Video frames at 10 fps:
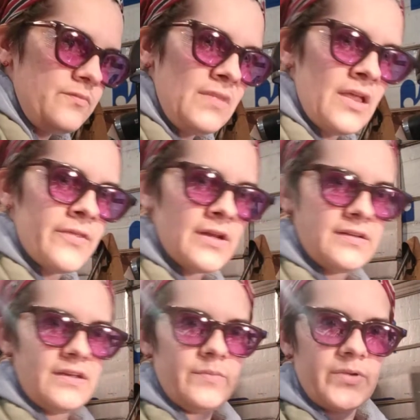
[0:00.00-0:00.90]
and then I
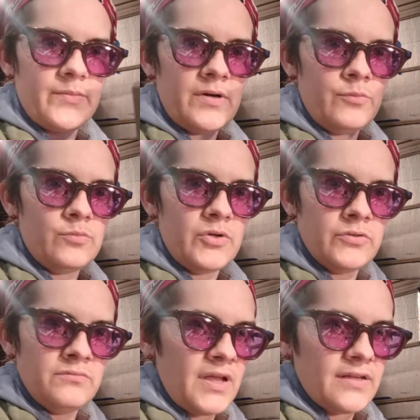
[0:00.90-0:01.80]
take my marble
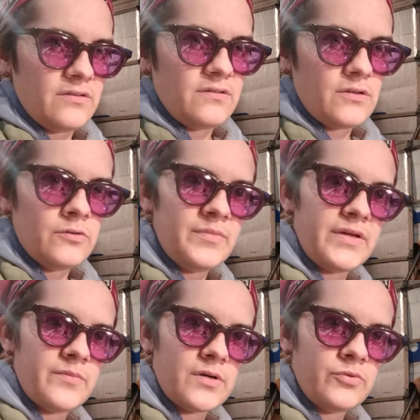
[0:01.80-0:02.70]
mold. I don't make
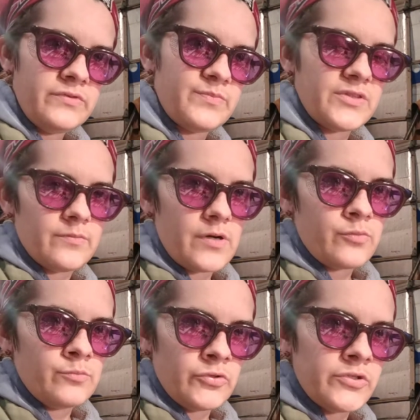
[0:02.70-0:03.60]
marbles, but the
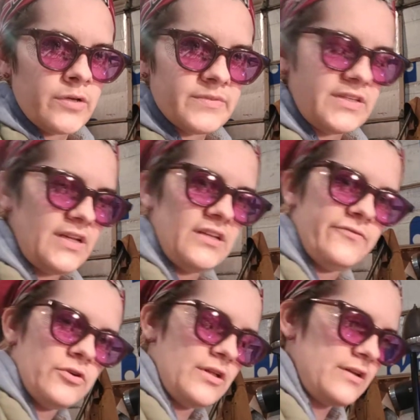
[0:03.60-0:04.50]
marble mold comes in handy
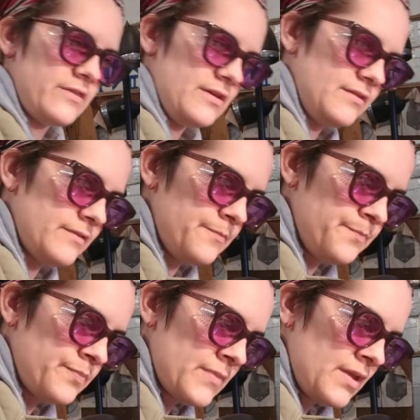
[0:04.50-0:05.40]
for a lot of things.
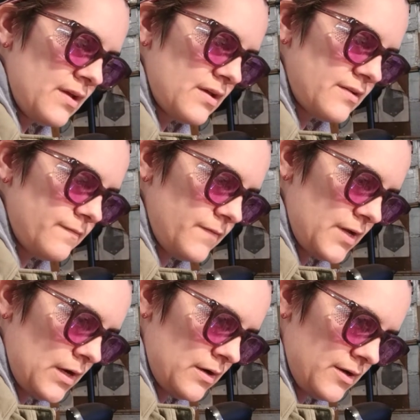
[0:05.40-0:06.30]
And I
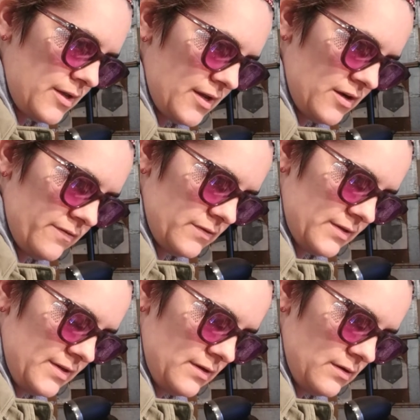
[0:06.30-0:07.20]
very
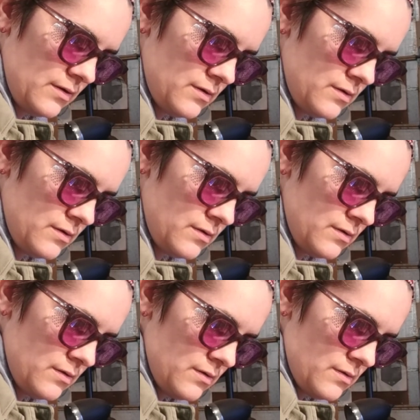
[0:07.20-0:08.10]
carefully
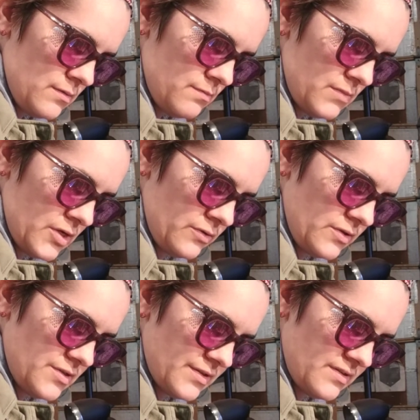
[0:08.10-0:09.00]
melt
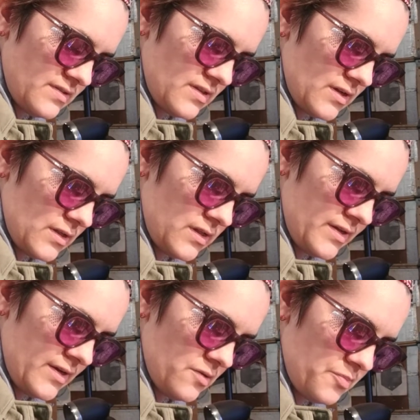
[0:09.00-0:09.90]
just the
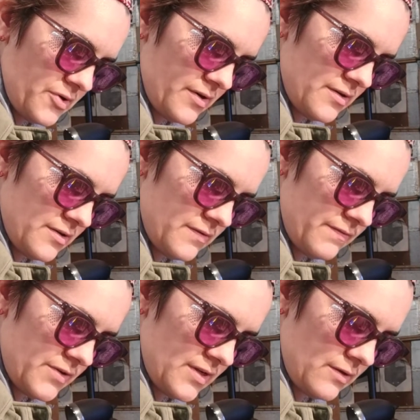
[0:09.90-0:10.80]
clear part of
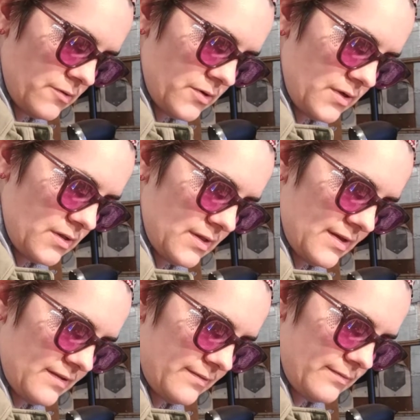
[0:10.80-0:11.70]
the dichroic
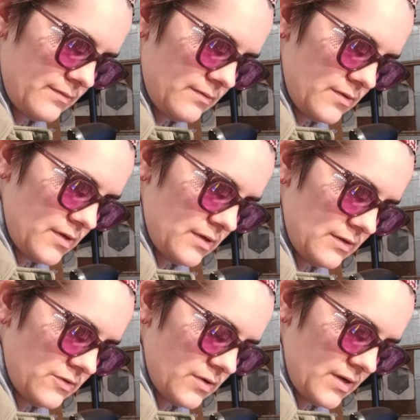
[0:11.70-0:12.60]
glass
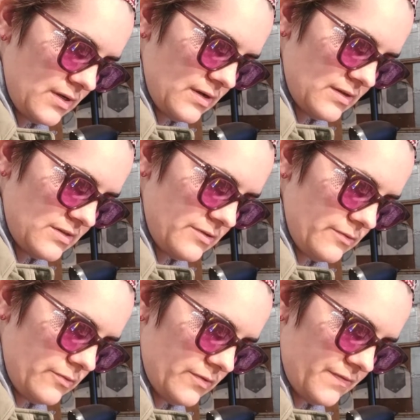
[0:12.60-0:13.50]
and try not
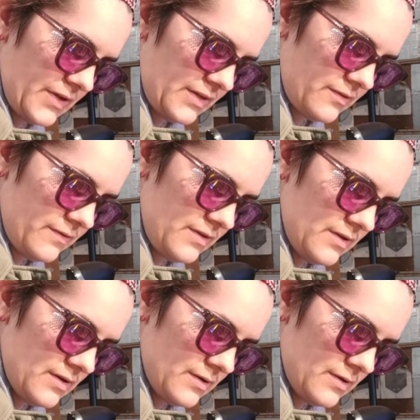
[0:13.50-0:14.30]
to affect the